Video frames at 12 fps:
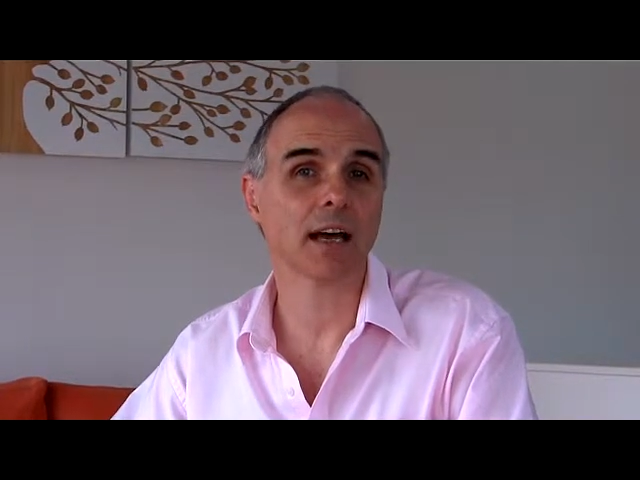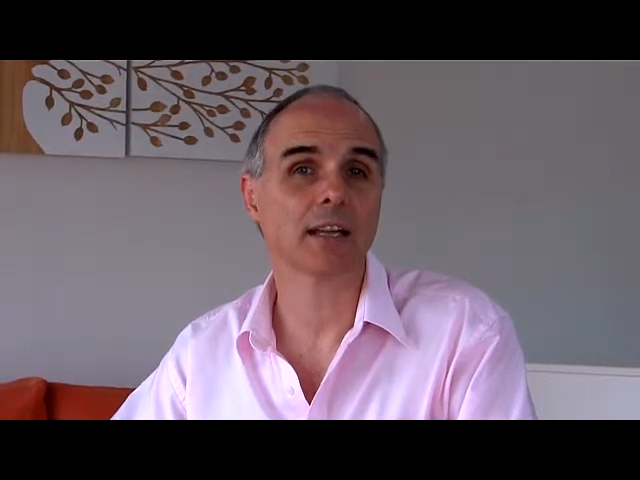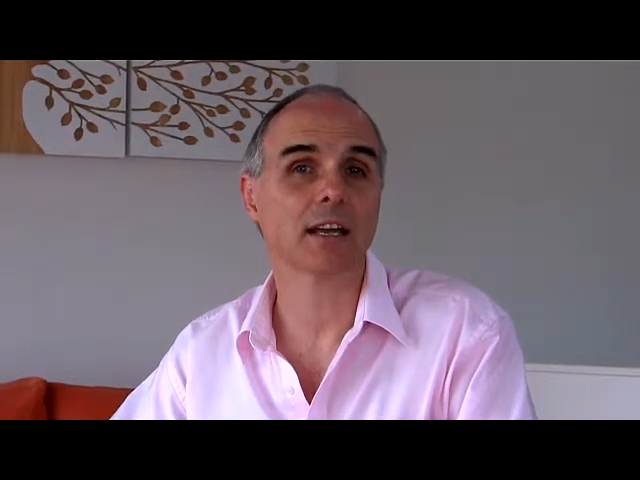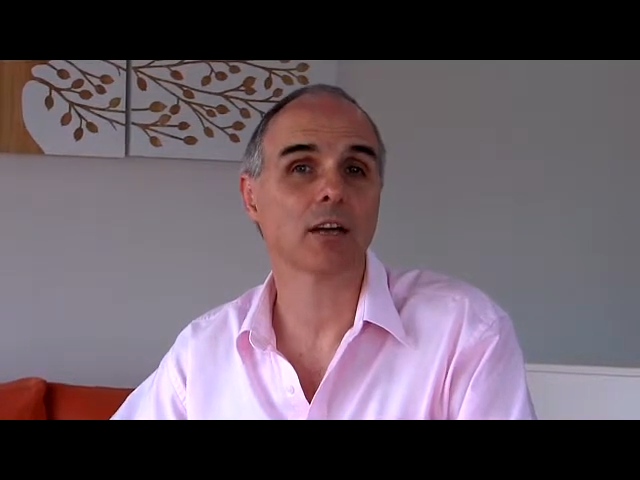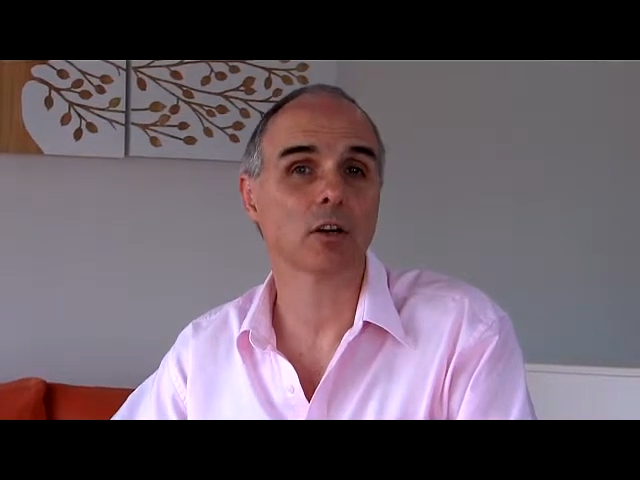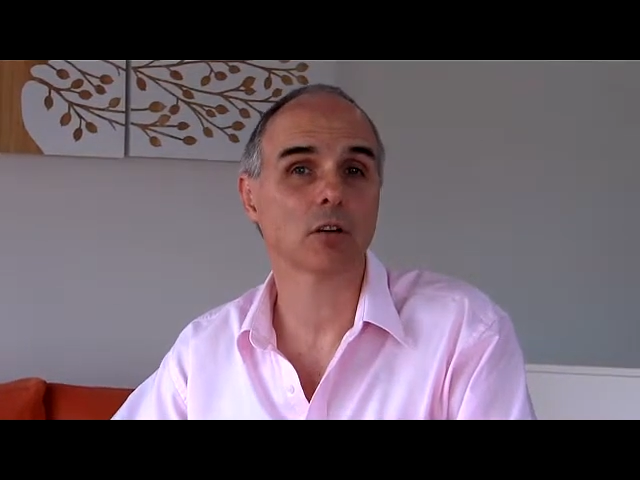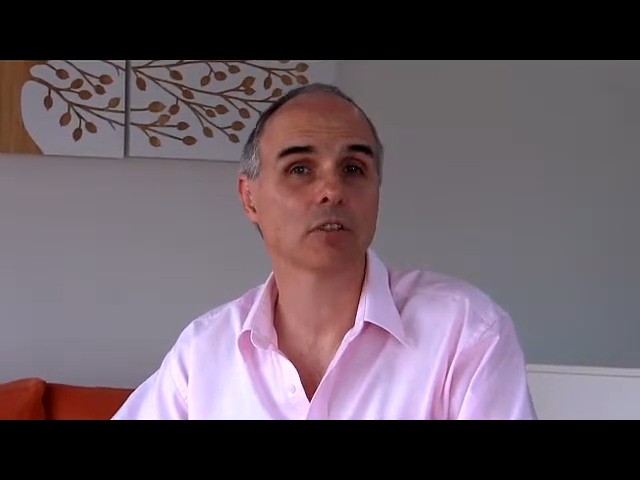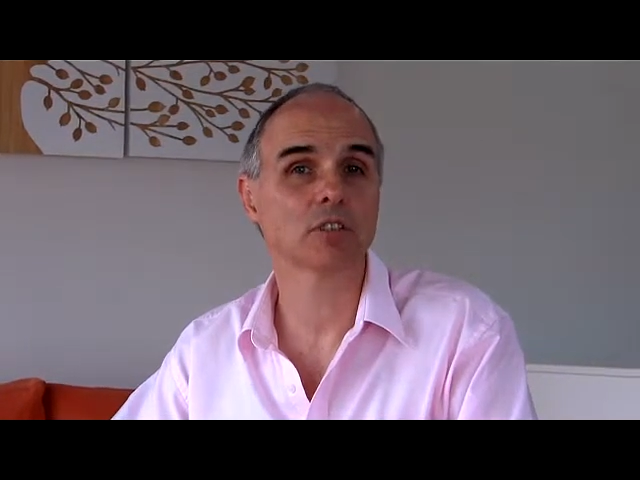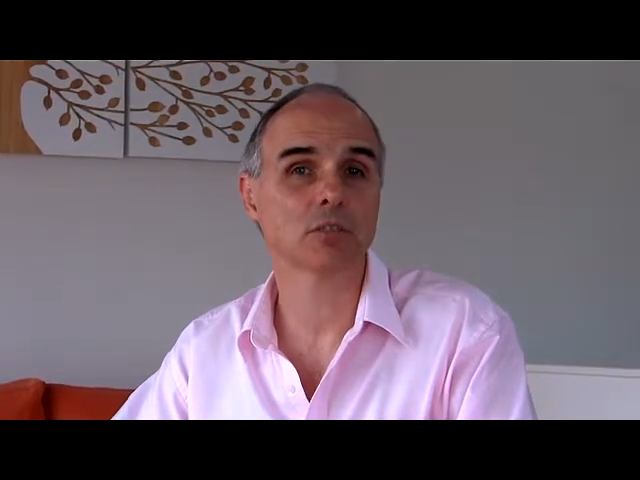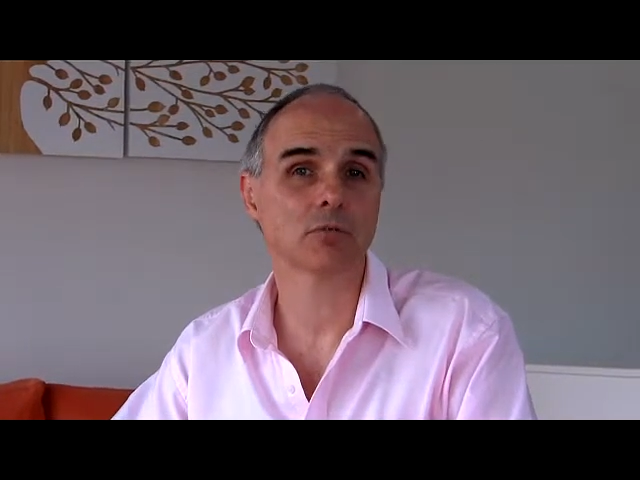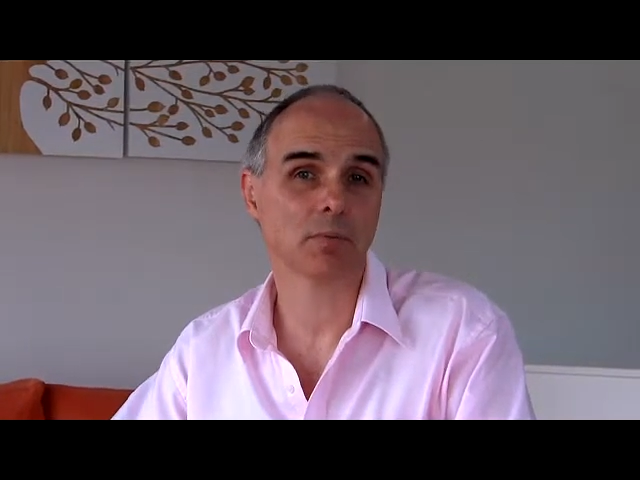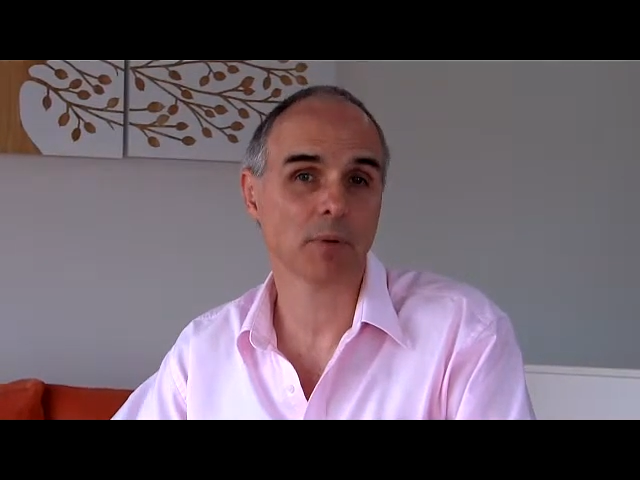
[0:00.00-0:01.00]
and
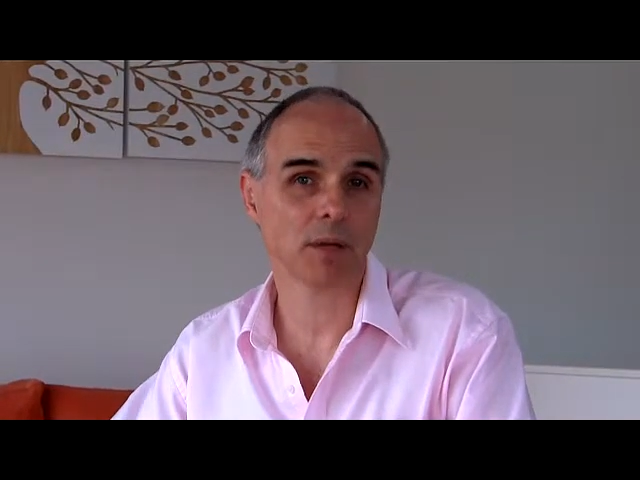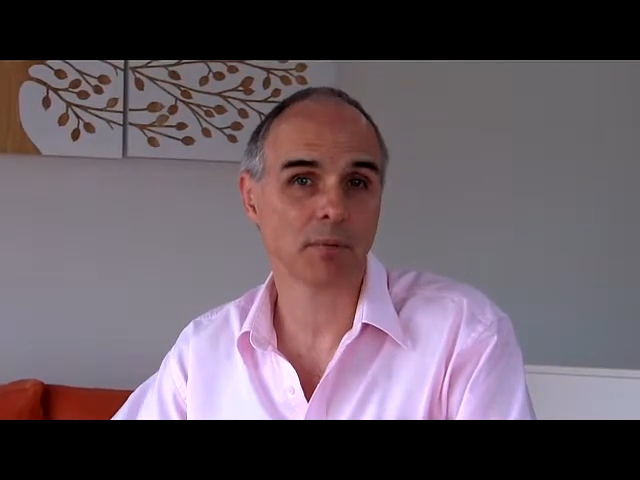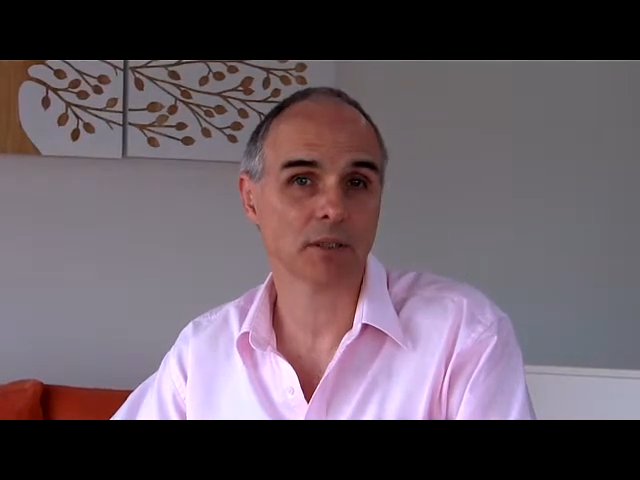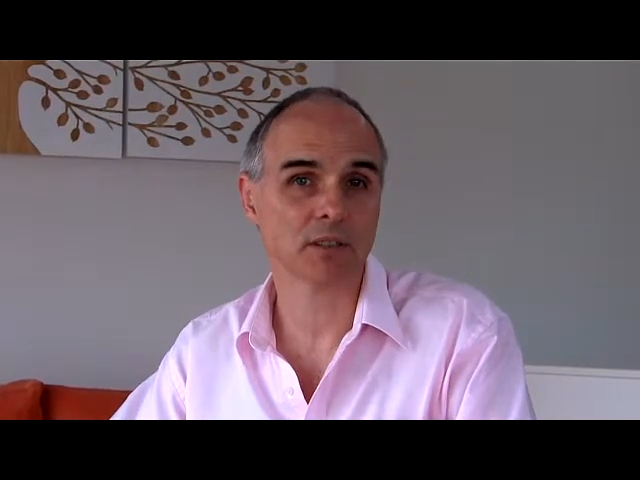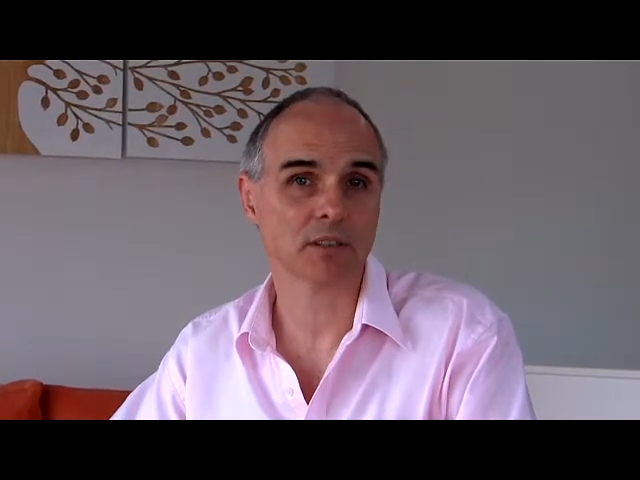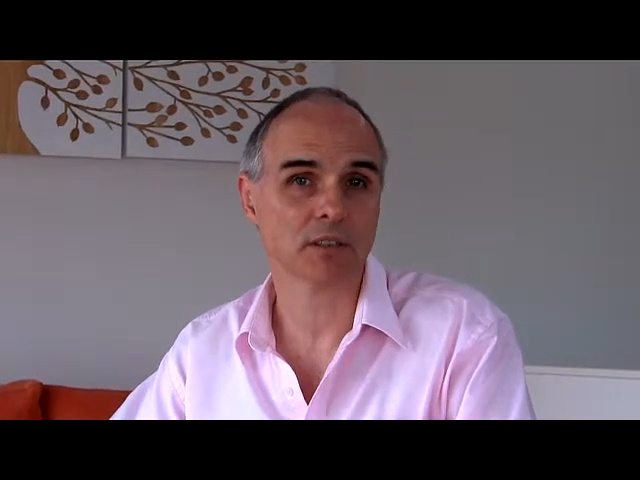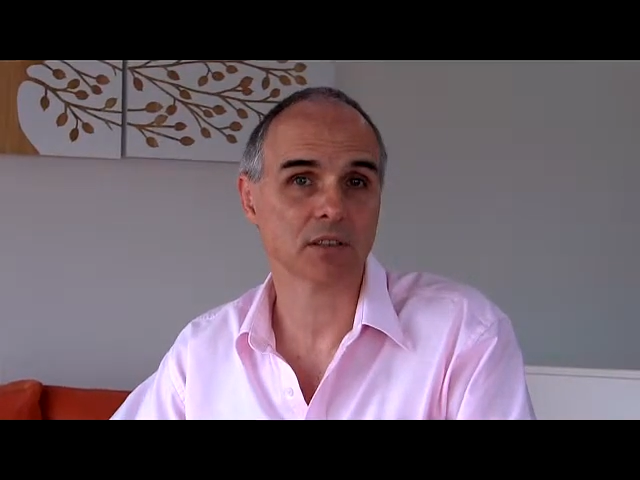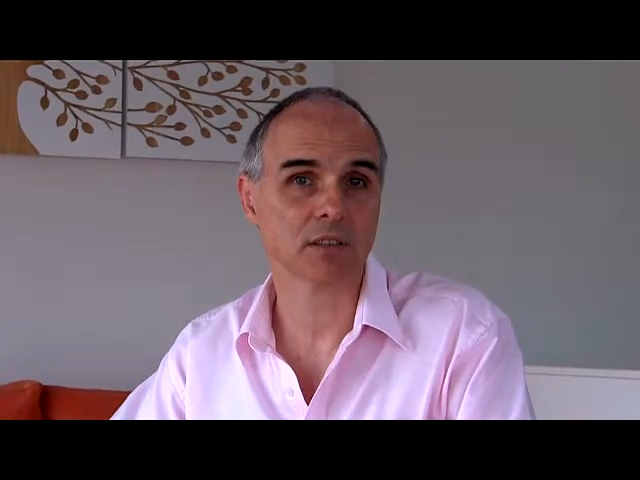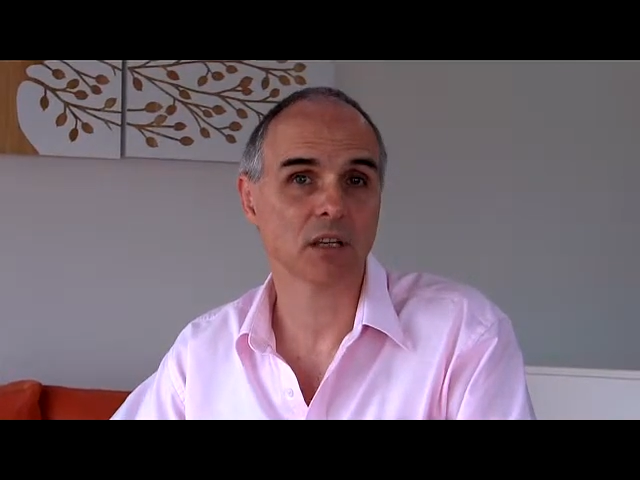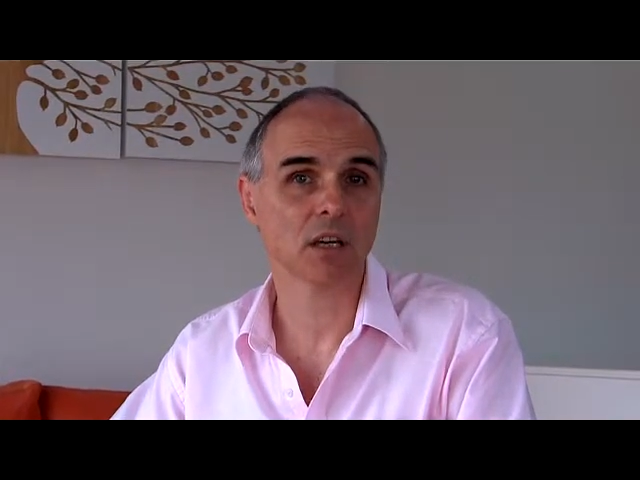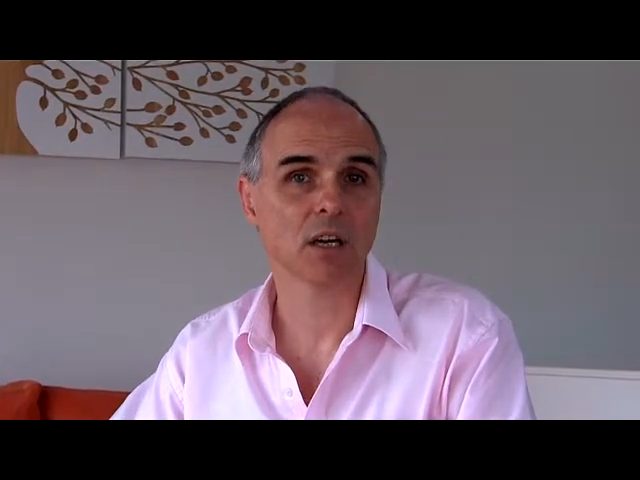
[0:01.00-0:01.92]
encouraging repeat business.